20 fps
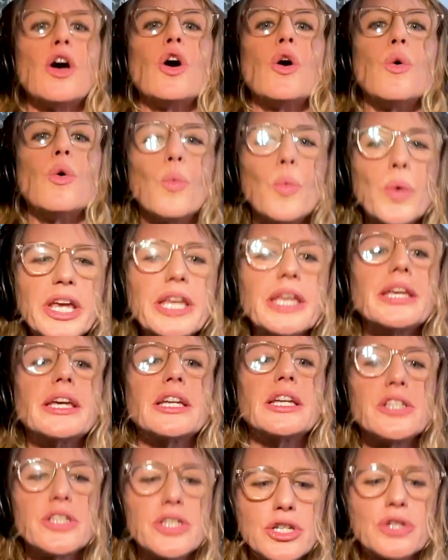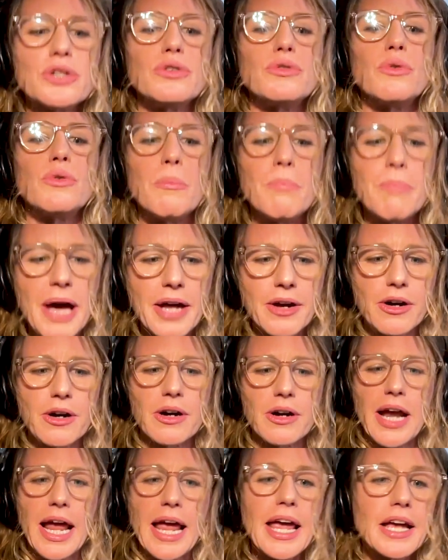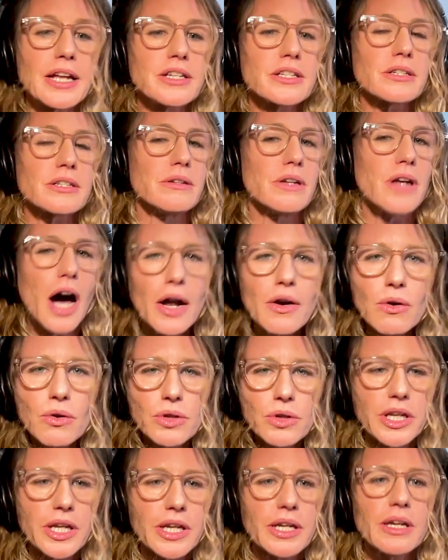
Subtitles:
we can do better. And not only